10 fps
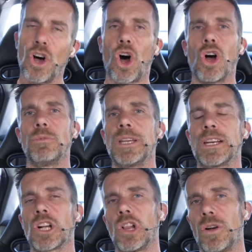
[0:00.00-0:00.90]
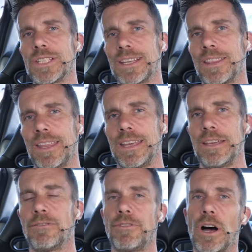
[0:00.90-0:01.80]
opening and closing the
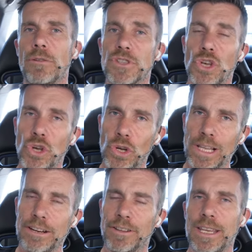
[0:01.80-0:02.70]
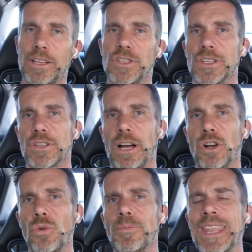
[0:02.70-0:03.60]
valves earlier in the engine cycle,